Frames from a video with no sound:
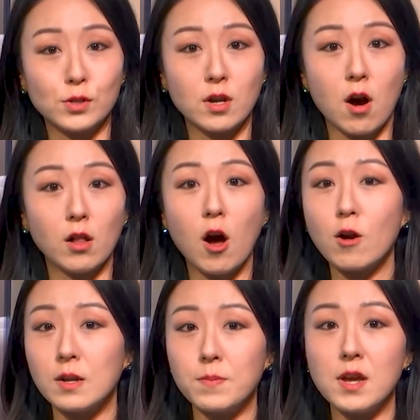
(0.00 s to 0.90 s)
call
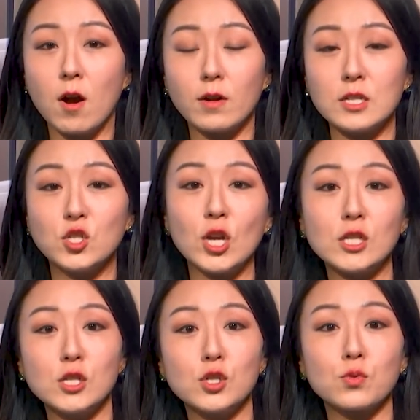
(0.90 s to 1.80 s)
R&B artist
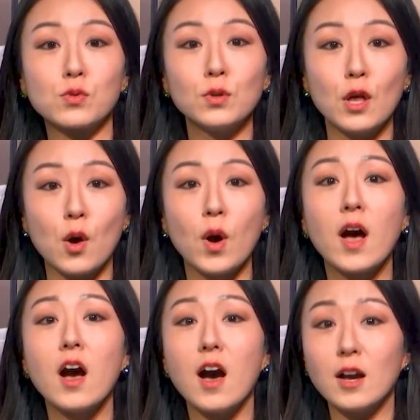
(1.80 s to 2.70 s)
Jason Derulo
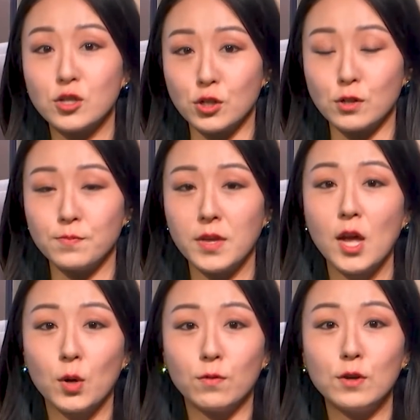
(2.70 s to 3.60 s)
Usher.
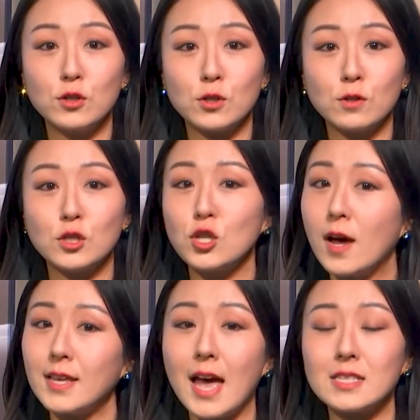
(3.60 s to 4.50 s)
Review Journal's
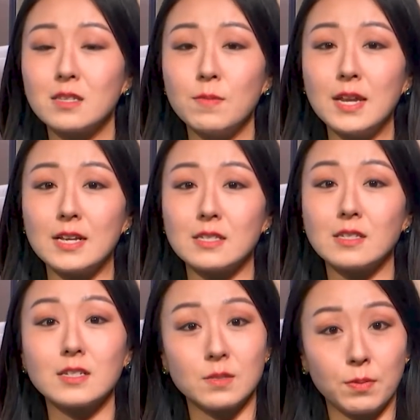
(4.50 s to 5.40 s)
John
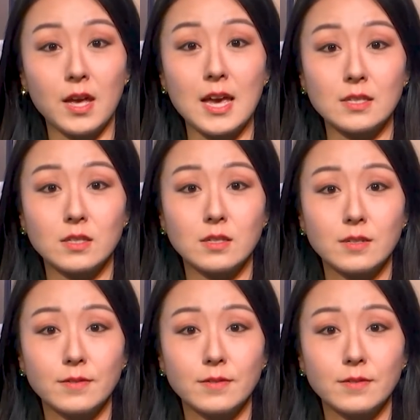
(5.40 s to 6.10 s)
Katsilometes explains.